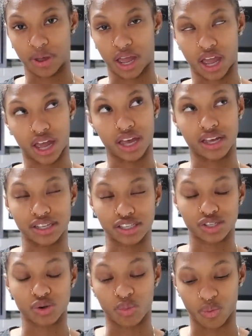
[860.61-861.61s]
at
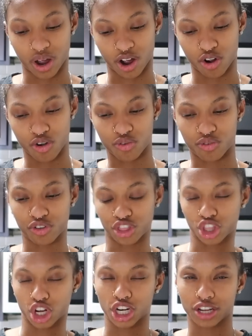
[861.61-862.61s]

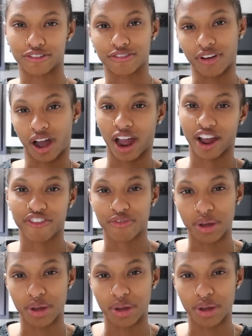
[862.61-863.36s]
12:35,